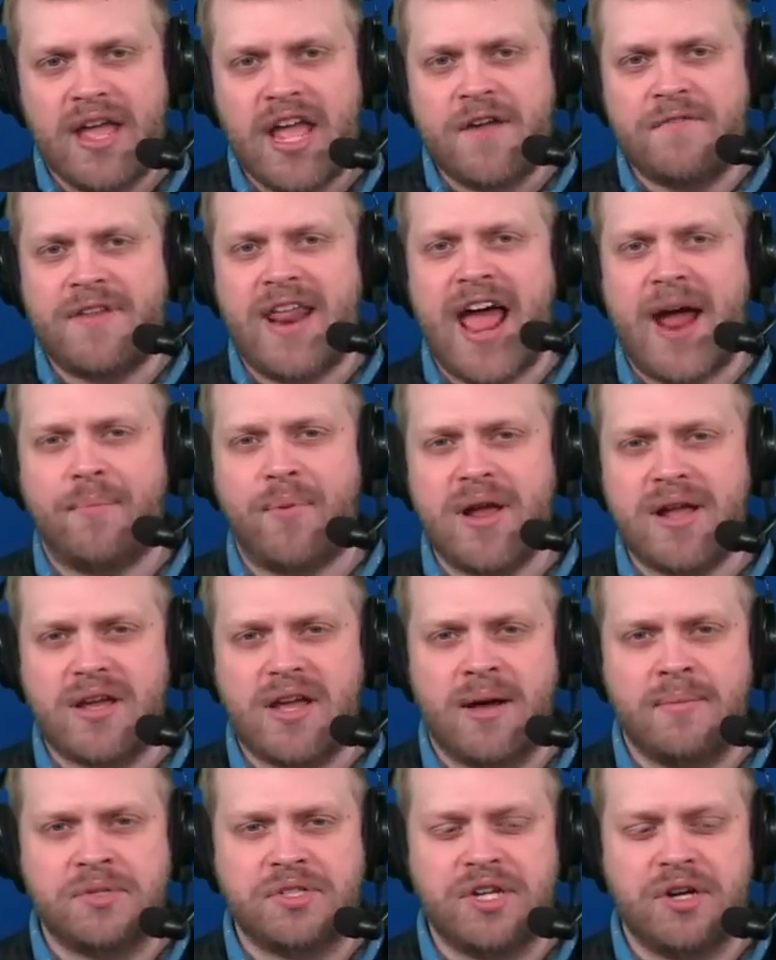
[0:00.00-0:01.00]
If an ad break
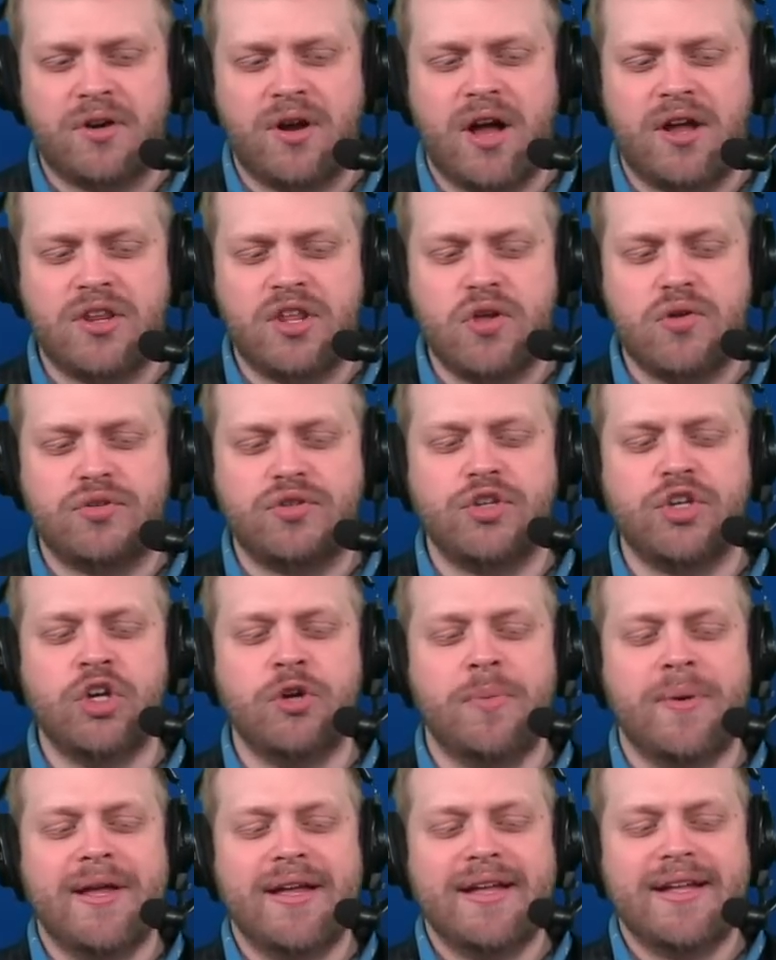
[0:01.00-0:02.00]
comes here on
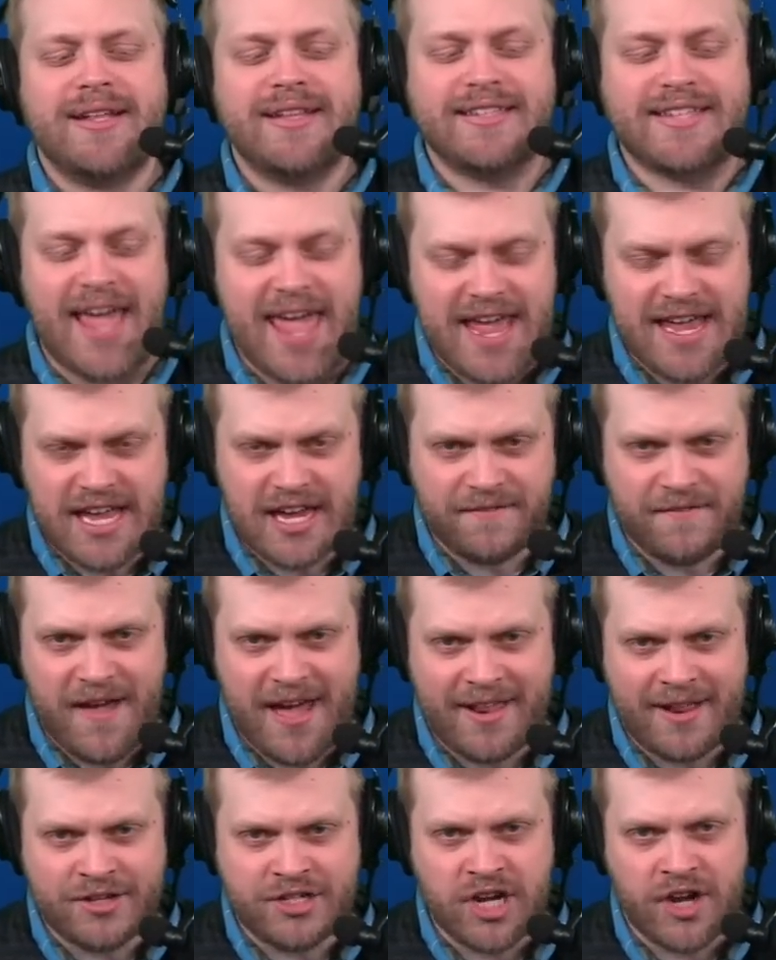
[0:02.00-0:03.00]
YouTube, take
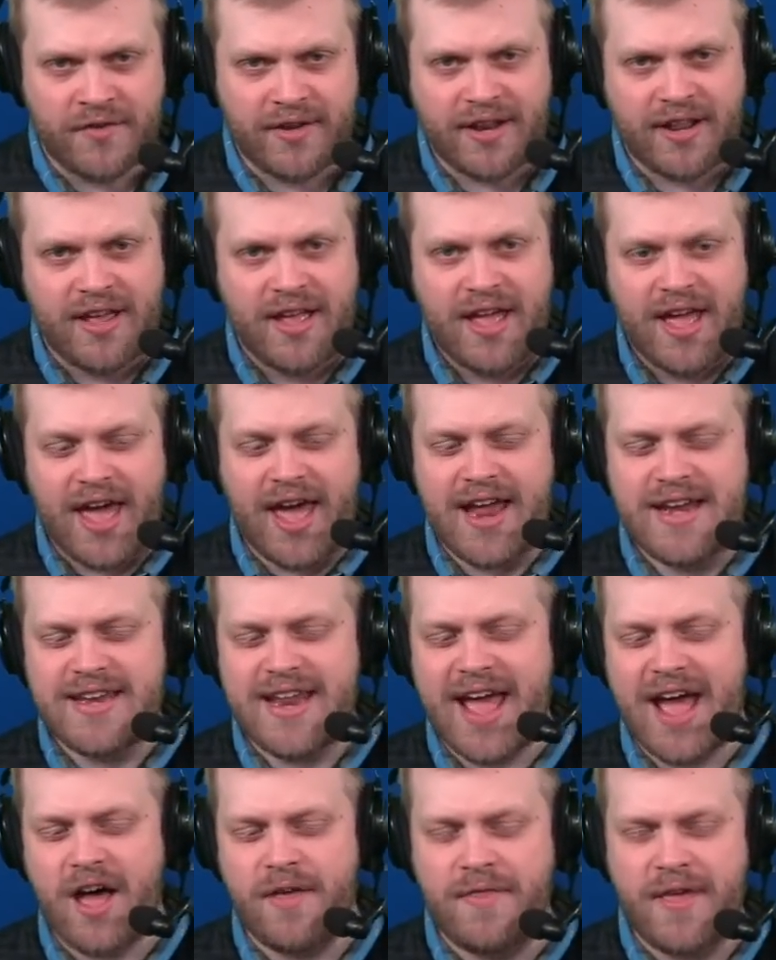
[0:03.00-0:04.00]
advantage of it. Head
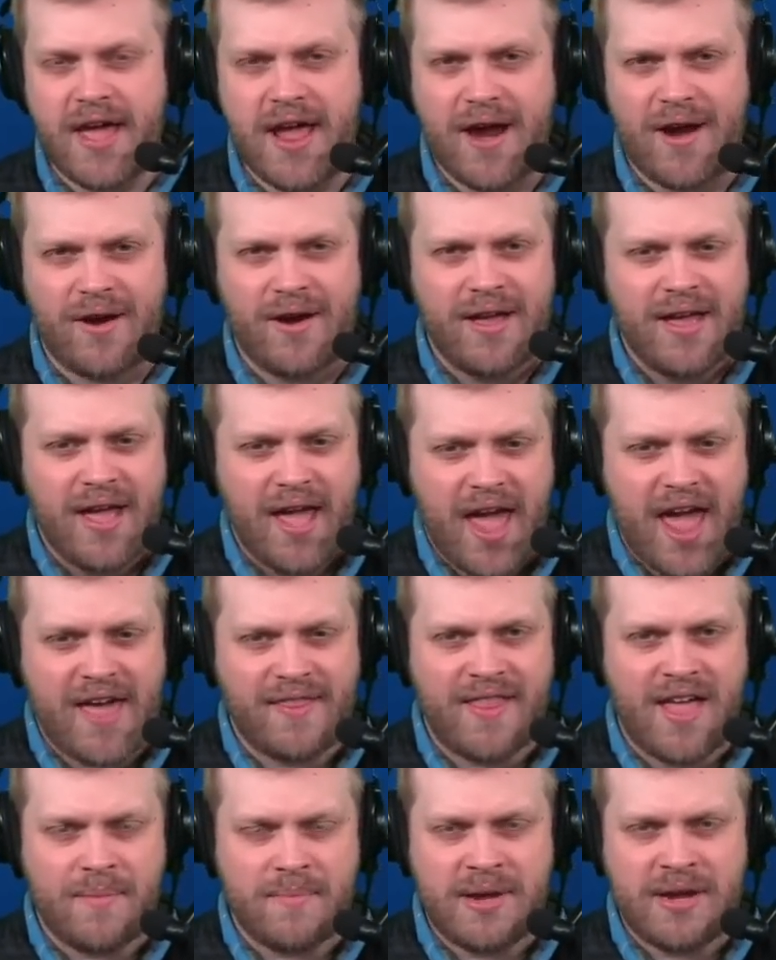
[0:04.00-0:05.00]
down there
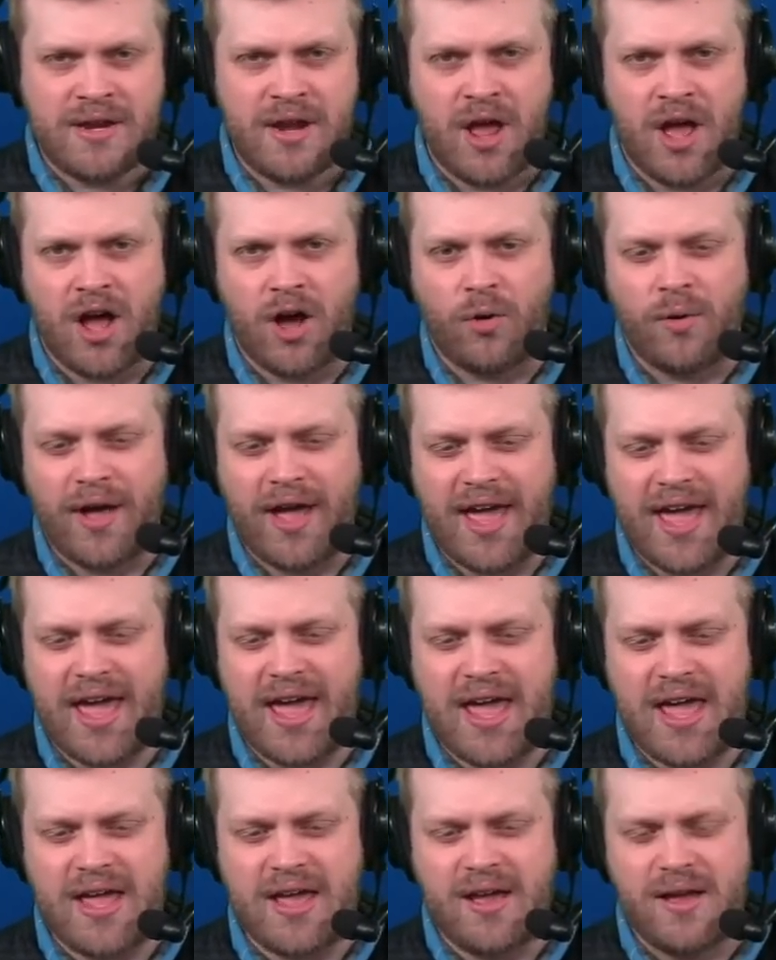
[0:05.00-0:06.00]
and let me know.
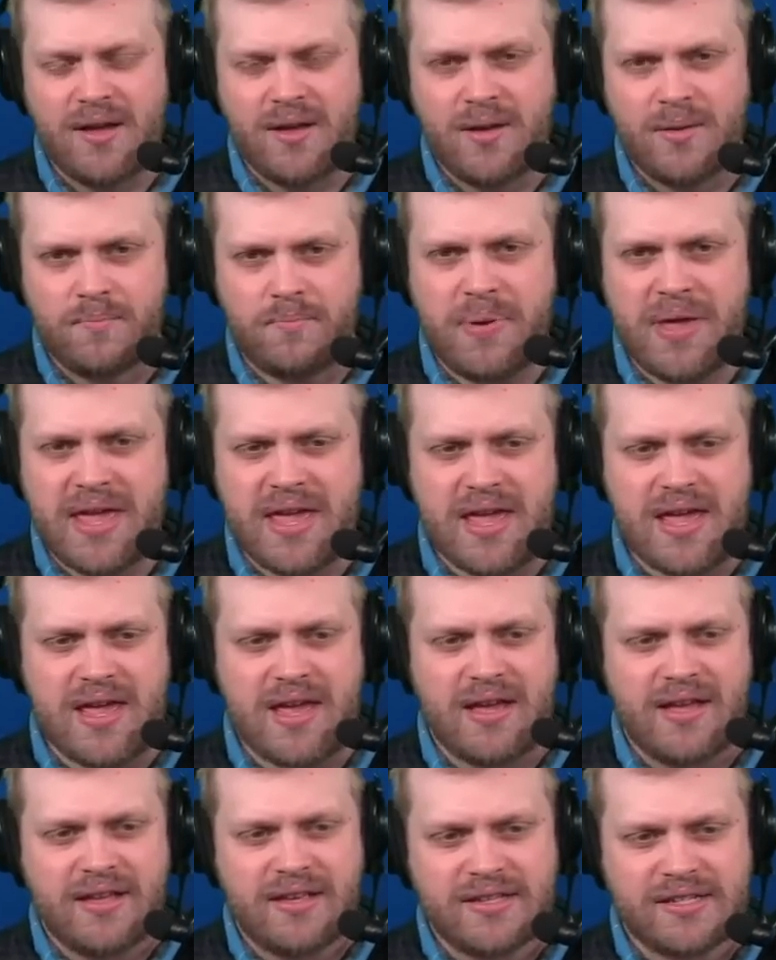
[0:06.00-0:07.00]
A,
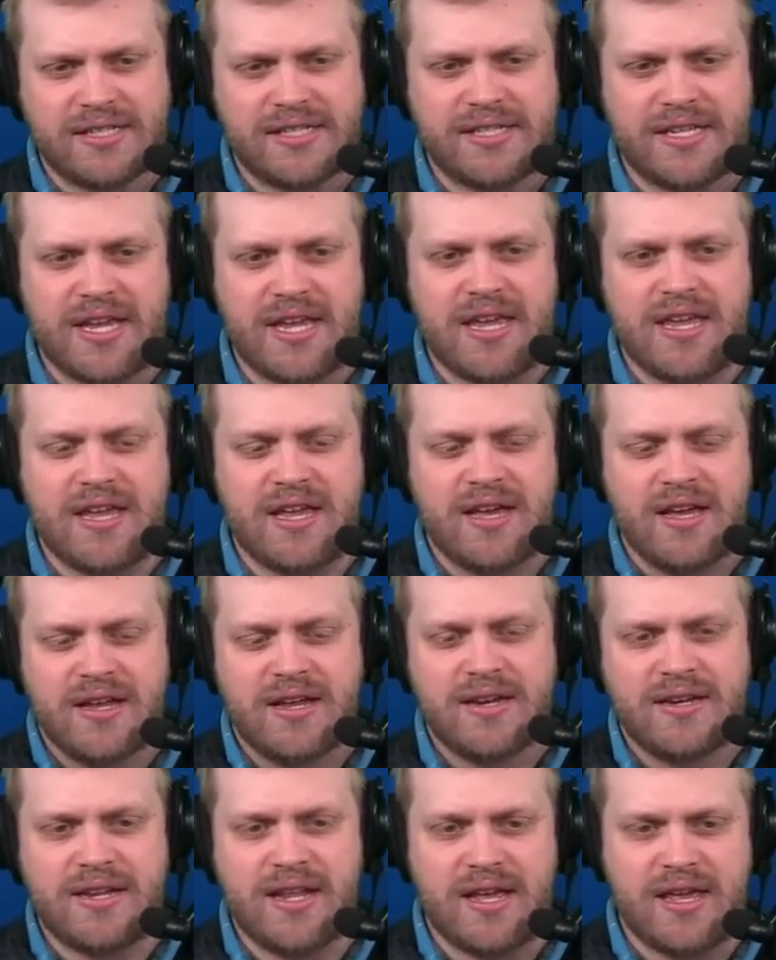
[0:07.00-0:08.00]
B, C,
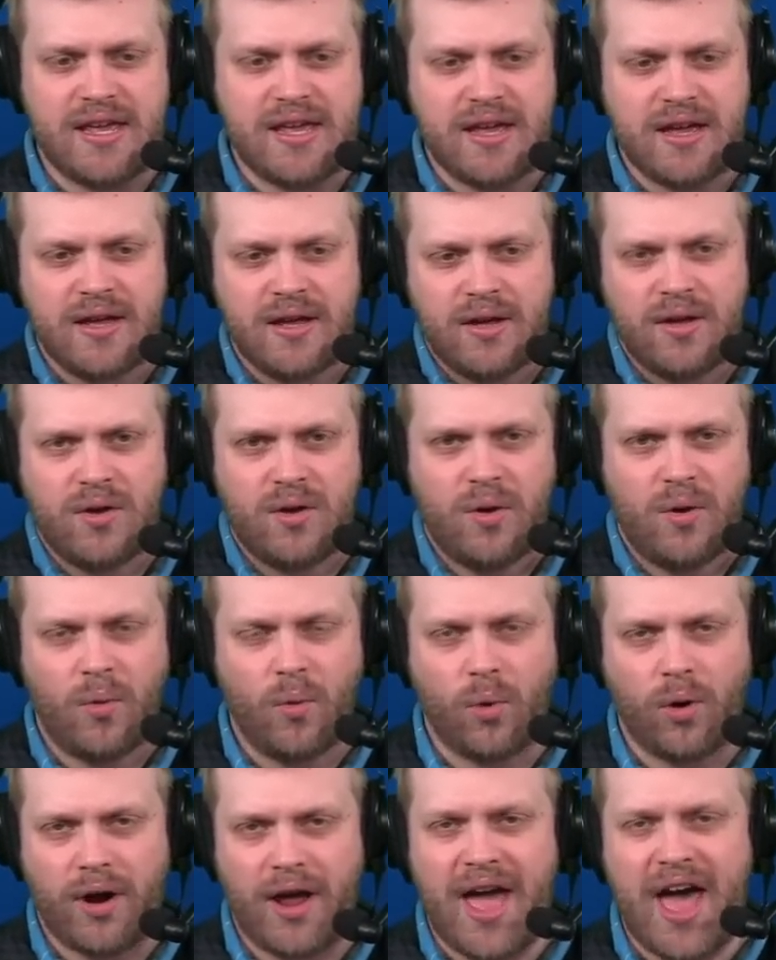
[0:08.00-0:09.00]
D,
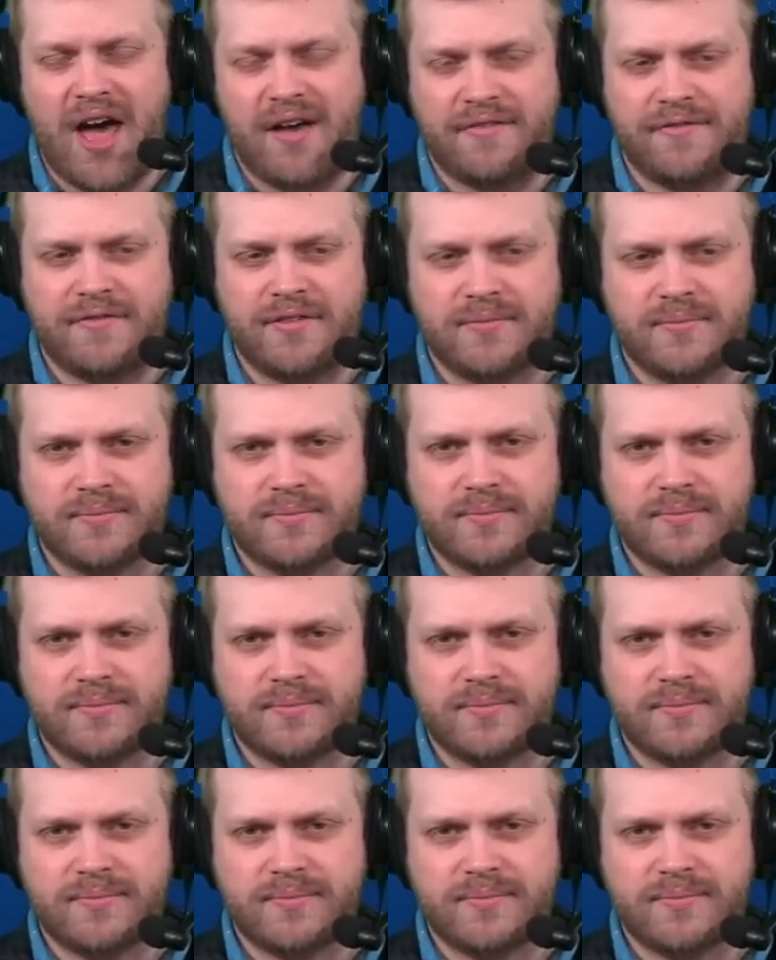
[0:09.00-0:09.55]
or F.